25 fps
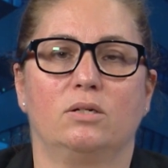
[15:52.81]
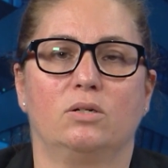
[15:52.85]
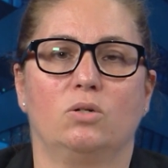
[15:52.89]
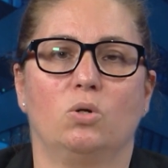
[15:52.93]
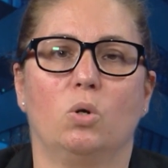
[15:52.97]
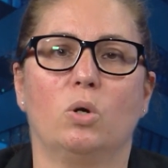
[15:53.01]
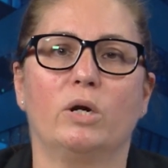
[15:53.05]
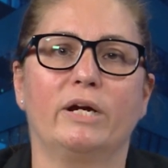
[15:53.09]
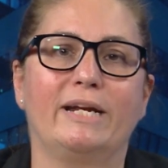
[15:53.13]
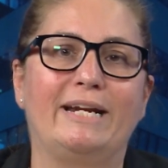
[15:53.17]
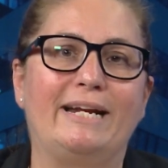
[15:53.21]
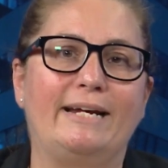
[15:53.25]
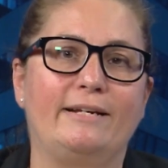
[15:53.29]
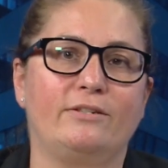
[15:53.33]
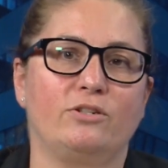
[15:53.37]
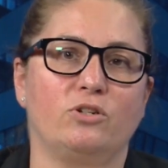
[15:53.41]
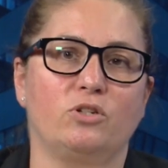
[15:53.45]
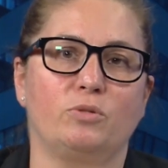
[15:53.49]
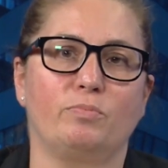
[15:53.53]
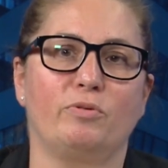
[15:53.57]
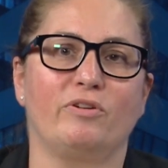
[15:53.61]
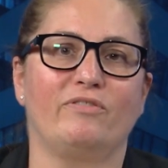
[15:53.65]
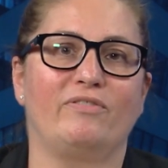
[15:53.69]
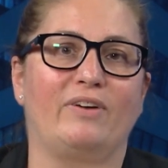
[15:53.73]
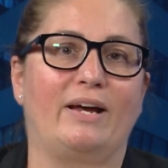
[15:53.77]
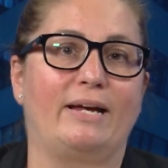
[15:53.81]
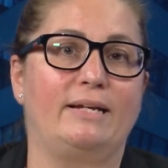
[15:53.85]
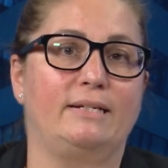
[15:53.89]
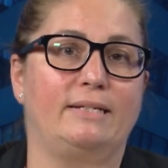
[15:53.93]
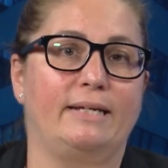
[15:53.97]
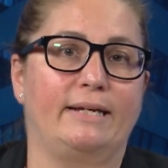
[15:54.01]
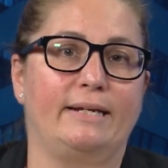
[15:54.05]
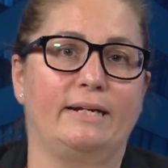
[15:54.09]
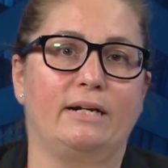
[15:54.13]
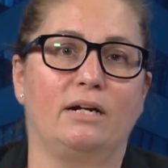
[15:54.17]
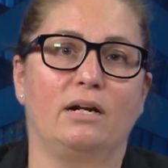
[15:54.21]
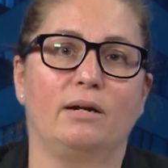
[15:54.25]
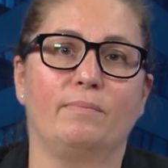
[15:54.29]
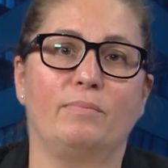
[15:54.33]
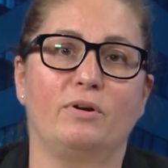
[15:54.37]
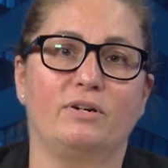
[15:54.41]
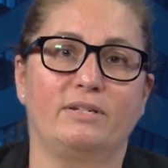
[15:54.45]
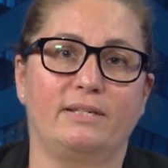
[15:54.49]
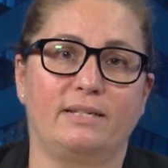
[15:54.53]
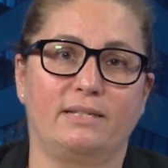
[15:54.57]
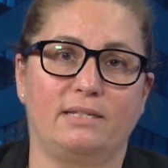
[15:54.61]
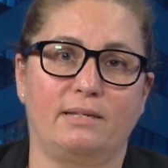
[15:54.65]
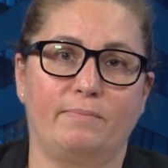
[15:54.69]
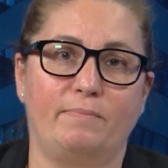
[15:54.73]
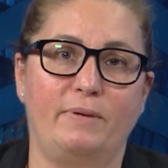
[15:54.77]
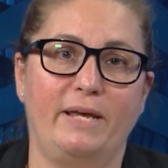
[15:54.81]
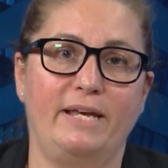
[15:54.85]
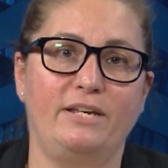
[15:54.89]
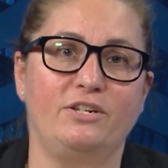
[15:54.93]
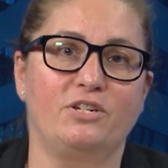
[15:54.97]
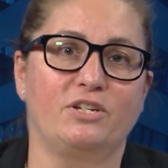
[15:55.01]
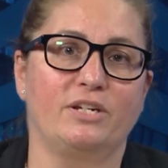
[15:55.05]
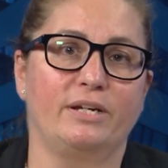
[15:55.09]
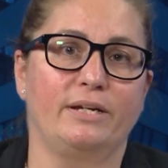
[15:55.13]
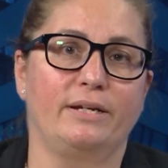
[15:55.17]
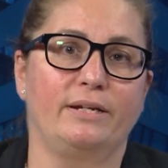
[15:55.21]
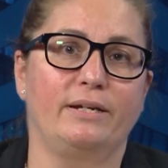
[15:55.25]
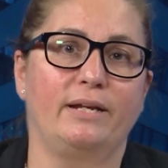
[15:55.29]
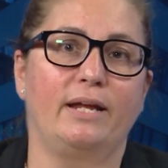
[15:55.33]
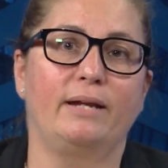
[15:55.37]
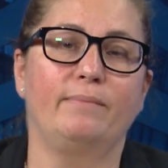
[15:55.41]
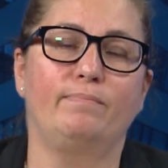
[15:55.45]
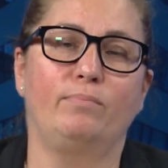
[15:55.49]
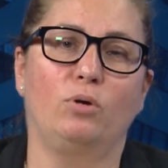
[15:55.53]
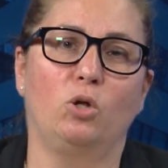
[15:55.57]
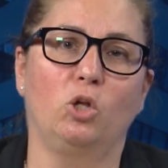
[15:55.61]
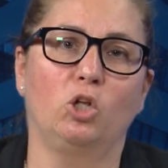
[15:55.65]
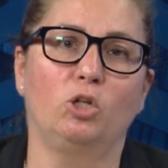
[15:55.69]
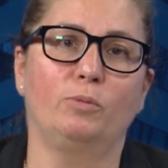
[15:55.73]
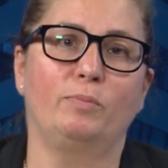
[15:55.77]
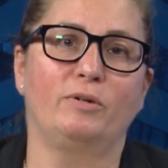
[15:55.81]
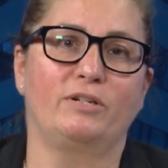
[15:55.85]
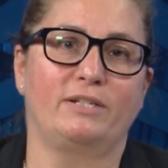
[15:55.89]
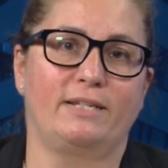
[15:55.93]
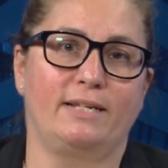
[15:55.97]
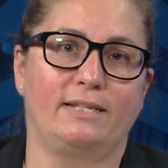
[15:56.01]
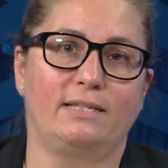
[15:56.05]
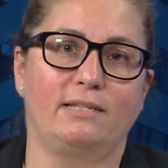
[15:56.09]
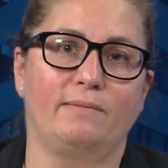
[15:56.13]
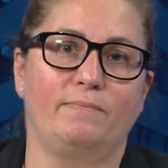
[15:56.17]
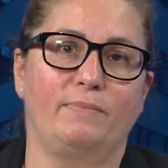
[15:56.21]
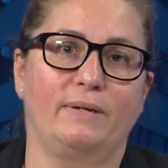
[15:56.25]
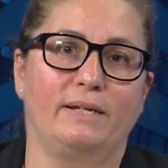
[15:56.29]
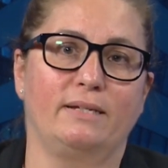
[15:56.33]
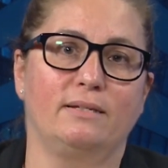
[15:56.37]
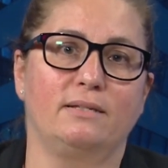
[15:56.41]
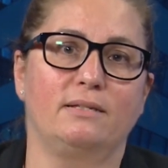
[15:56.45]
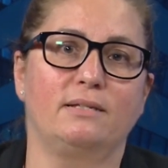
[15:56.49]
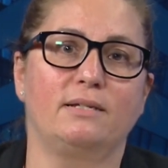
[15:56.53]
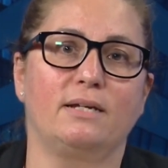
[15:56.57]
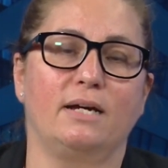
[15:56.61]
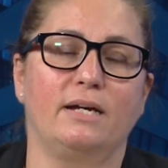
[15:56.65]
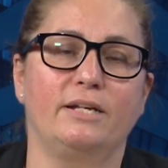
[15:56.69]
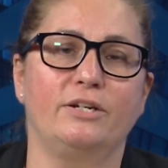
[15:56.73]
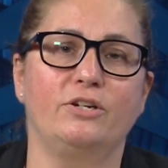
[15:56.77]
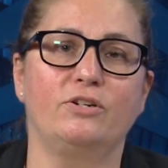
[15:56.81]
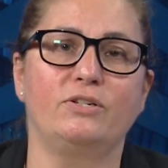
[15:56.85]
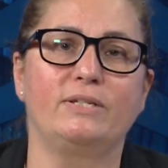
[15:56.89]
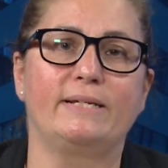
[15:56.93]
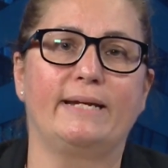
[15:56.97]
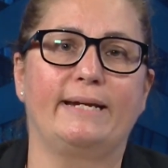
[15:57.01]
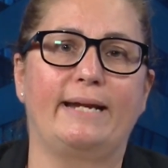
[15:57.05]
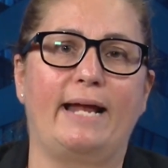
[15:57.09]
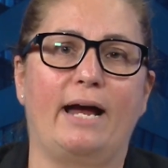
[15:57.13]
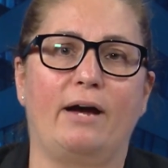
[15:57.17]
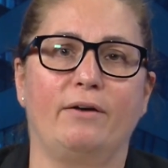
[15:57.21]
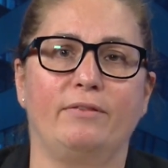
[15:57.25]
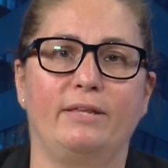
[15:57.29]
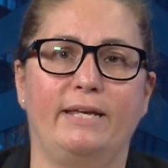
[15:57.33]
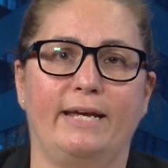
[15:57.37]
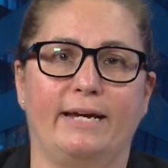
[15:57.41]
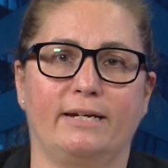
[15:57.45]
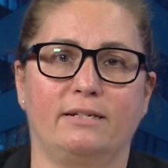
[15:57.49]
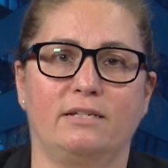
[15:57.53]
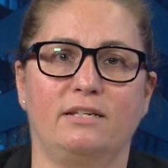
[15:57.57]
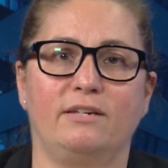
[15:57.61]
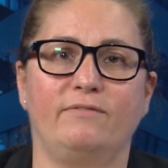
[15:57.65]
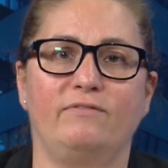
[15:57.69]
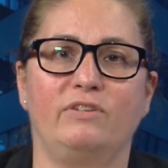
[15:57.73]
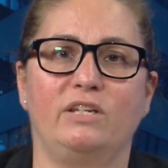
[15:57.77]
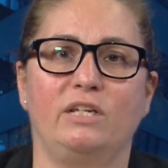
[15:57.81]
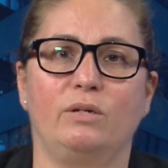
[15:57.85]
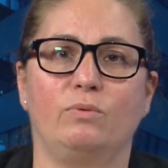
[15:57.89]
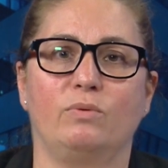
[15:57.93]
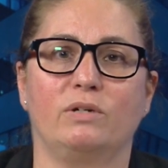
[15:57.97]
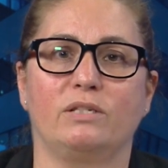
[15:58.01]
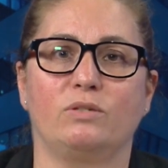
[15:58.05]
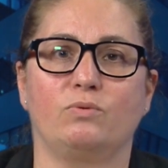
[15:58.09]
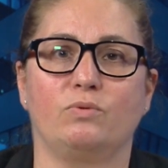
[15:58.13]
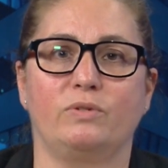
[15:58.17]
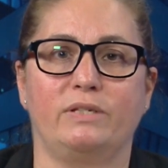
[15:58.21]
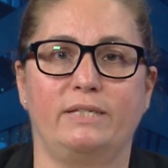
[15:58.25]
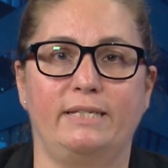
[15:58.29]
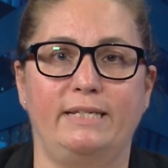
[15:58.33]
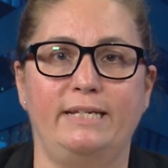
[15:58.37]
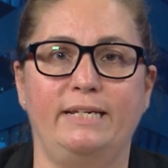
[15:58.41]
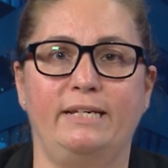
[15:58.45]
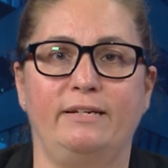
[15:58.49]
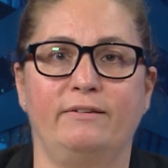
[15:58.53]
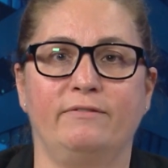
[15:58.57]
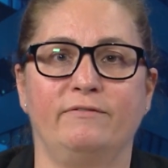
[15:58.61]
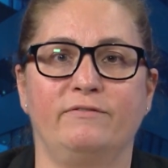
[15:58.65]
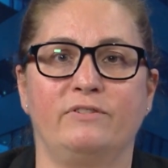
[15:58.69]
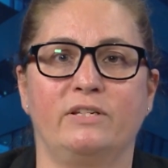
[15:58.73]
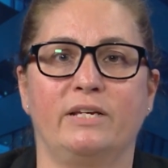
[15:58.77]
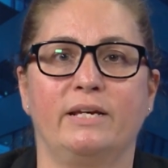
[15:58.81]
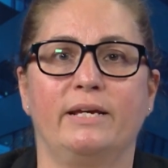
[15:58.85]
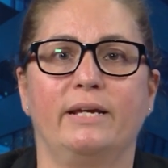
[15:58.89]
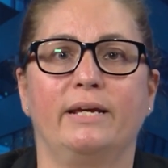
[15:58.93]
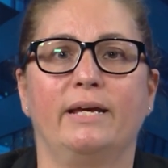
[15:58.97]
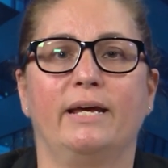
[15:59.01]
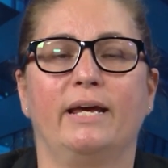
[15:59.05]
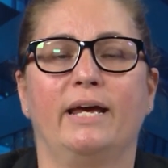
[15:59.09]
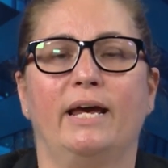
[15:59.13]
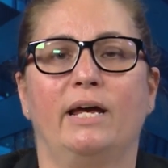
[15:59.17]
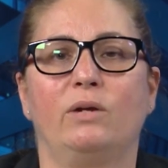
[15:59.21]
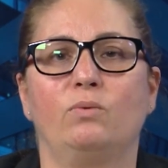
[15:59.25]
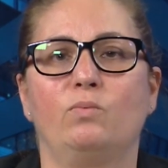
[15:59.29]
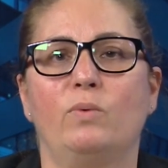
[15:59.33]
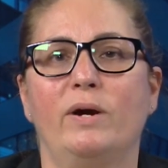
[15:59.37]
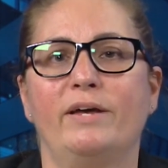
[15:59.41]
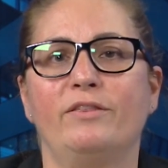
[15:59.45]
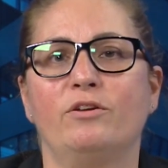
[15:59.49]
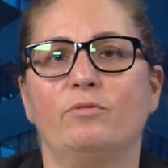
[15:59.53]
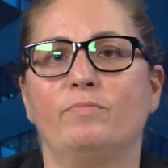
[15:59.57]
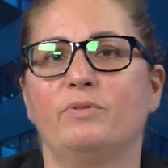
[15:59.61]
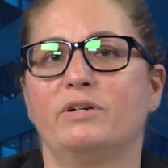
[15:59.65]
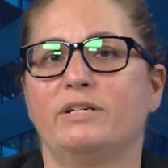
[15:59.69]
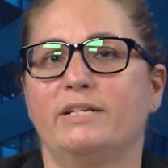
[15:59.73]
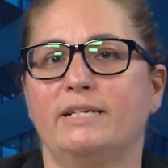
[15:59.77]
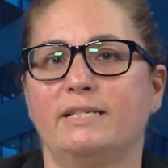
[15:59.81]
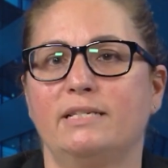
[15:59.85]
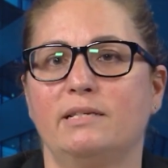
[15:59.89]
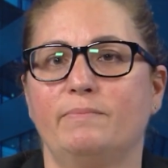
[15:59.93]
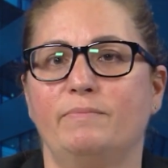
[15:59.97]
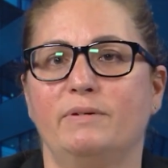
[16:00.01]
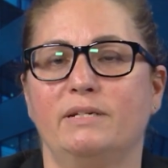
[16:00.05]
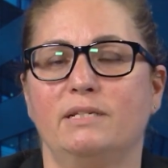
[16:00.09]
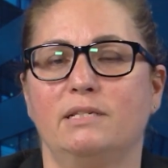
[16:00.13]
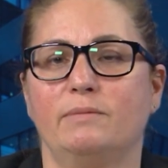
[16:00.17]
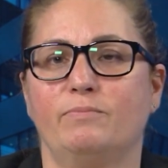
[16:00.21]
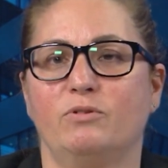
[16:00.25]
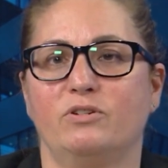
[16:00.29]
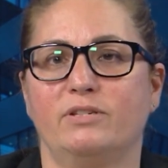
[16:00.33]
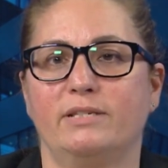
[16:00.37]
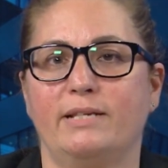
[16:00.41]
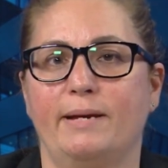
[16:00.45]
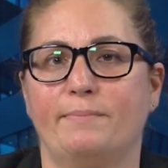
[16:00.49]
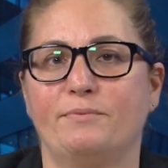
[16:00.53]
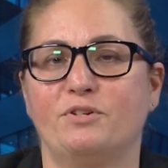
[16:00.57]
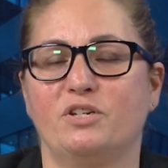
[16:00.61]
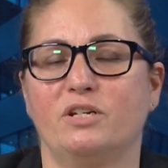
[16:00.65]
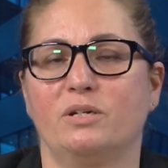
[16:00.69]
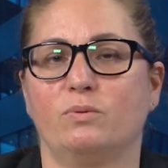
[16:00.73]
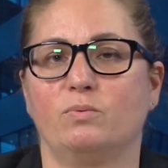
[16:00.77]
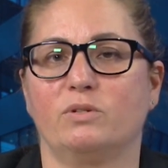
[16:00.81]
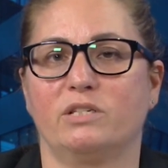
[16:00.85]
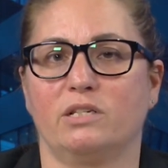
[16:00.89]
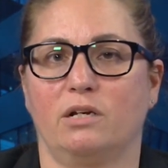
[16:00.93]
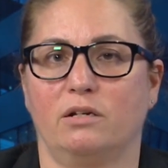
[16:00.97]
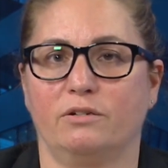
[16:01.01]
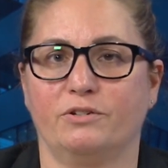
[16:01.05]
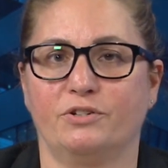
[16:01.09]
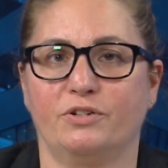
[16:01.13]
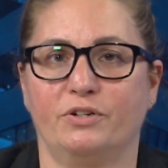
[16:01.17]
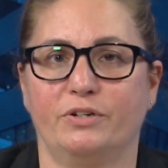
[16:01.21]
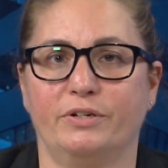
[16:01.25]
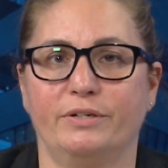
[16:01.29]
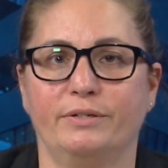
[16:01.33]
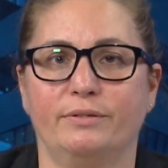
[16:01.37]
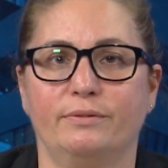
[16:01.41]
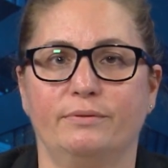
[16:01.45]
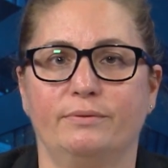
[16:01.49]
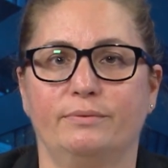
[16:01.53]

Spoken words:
Organizers provide data on participation and poll participants to understand how the activity was received and whether participants' perception was altered.